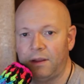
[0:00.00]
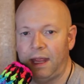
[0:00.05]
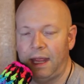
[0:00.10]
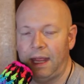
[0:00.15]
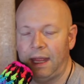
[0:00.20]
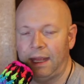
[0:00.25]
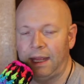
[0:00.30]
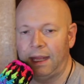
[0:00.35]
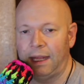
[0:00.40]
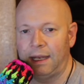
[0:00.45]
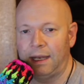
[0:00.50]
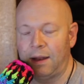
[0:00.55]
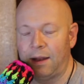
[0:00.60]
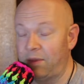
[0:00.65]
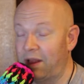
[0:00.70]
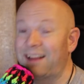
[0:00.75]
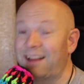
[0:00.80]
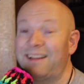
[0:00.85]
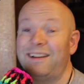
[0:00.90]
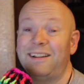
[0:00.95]
And I'm
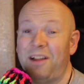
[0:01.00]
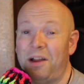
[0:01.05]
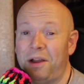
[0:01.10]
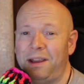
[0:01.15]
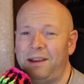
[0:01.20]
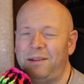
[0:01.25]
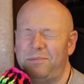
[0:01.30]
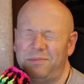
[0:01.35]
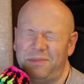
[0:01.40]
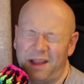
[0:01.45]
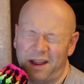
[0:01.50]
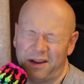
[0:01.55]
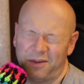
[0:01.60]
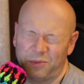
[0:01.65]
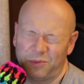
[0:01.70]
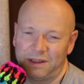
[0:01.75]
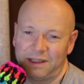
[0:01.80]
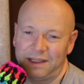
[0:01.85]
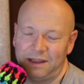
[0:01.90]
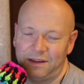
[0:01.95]
not going to lie, not
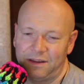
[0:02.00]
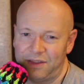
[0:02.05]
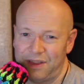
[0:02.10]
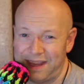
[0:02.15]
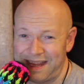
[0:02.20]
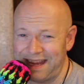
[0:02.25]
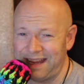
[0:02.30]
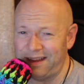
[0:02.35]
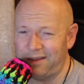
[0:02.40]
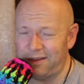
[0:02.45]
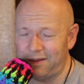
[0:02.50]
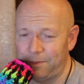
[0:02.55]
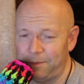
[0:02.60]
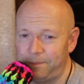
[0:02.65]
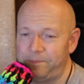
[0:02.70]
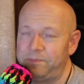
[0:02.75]
really into the yeet.